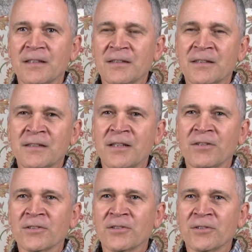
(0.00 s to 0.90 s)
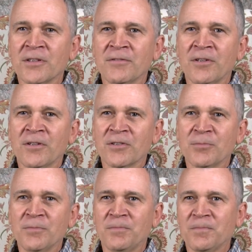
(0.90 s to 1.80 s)
to tell the story of Orange
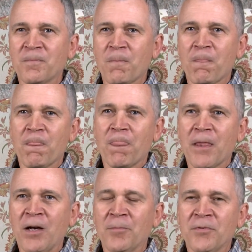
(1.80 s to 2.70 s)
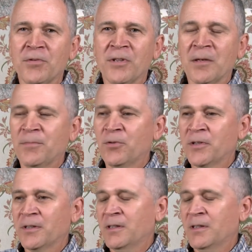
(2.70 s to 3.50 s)
up through that point.